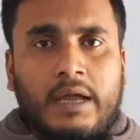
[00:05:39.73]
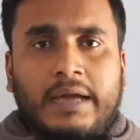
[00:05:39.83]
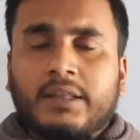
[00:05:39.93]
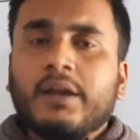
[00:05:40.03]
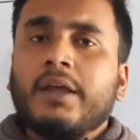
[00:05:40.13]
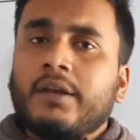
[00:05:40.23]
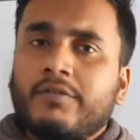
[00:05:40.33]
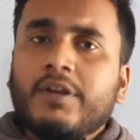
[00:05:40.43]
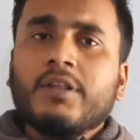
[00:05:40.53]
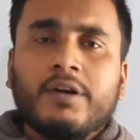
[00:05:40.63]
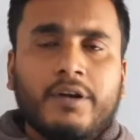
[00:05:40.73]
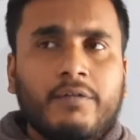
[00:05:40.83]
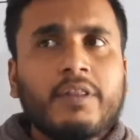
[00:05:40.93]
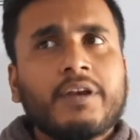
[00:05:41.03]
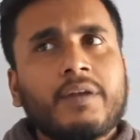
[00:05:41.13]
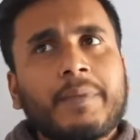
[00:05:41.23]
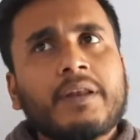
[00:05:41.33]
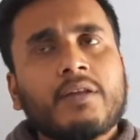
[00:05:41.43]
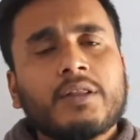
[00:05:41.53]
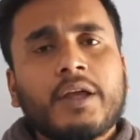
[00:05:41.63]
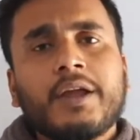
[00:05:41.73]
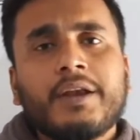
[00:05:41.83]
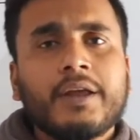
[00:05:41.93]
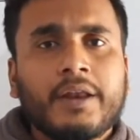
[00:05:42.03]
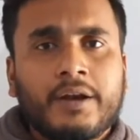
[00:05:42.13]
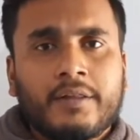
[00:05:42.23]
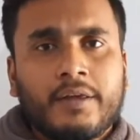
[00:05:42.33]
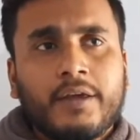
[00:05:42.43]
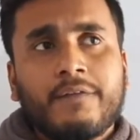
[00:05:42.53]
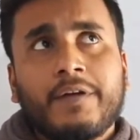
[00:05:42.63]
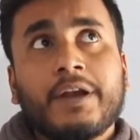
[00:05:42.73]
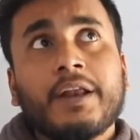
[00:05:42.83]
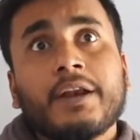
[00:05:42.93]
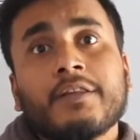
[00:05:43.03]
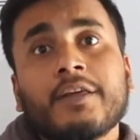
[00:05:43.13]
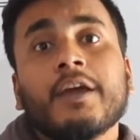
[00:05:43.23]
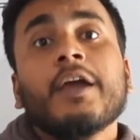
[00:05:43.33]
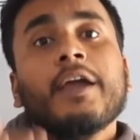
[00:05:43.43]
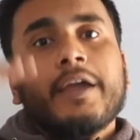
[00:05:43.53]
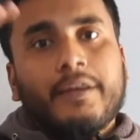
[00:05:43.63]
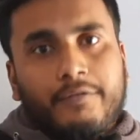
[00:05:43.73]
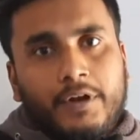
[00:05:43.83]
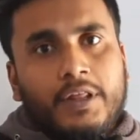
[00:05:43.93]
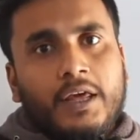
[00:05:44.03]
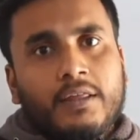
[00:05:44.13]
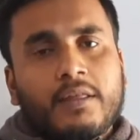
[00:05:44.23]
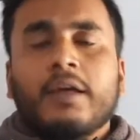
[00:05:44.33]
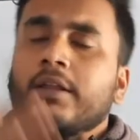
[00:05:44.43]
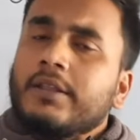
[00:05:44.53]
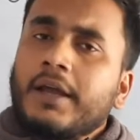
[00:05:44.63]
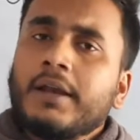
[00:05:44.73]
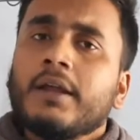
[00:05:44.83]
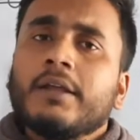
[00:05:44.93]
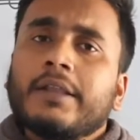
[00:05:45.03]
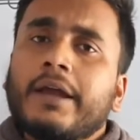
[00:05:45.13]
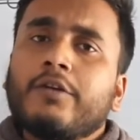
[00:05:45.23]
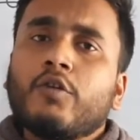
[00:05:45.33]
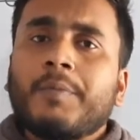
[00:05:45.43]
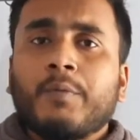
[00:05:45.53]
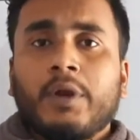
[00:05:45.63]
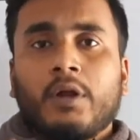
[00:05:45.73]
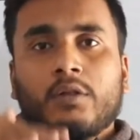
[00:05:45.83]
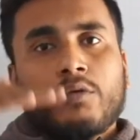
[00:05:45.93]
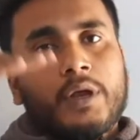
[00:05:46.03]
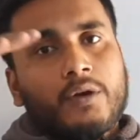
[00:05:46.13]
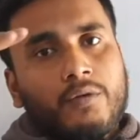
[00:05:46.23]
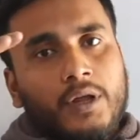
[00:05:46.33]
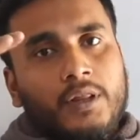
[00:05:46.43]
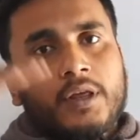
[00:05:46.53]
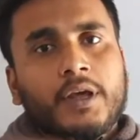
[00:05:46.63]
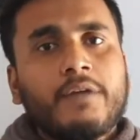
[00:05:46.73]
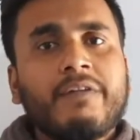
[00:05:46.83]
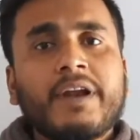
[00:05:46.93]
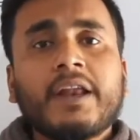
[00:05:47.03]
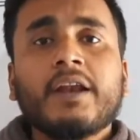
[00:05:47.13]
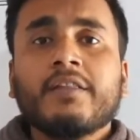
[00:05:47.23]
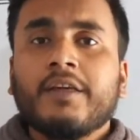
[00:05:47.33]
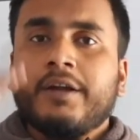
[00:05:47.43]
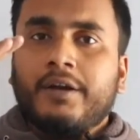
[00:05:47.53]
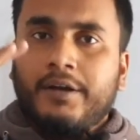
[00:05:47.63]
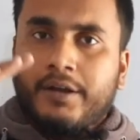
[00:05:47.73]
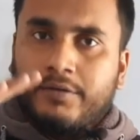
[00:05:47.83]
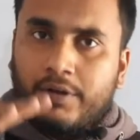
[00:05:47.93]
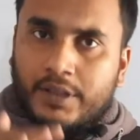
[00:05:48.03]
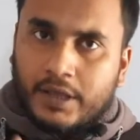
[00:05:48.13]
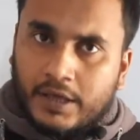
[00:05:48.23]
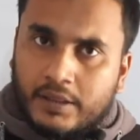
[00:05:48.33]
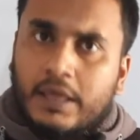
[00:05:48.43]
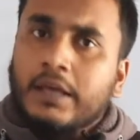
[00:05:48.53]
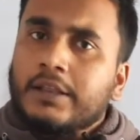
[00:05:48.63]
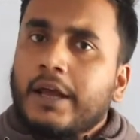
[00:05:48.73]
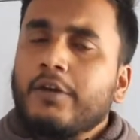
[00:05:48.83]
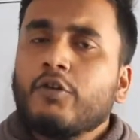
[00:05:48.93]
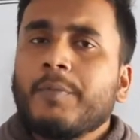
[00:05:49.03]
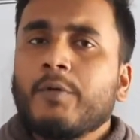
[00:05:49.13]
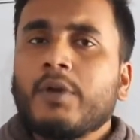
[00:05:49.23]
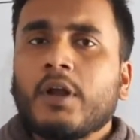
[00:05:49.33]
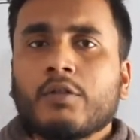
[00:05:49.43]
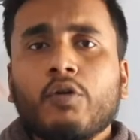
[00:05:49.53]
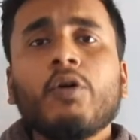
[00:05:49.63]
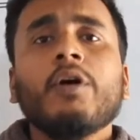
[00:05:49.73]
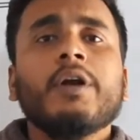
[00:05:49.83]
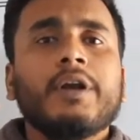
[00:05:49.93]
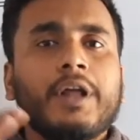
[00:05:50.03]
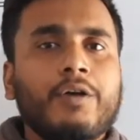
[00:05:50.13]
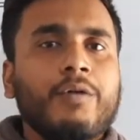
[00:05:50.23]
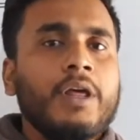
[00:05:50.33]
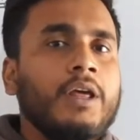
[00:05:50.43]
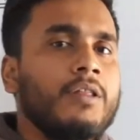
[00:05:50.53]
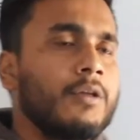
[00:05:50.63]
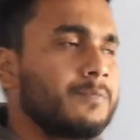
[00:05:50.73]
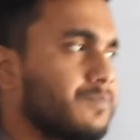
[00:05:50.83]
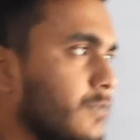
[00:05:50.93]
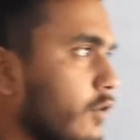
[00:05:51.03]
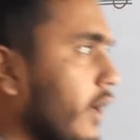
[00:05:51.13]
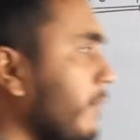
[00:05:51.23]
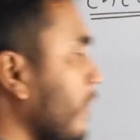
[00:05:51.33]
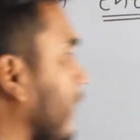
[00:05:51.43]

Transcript: Either increase or decrease, it depends on the heating energy. If heat energy increases, then the entropy will also increase. If heat energy decreases, the entropy will also decrease. So let me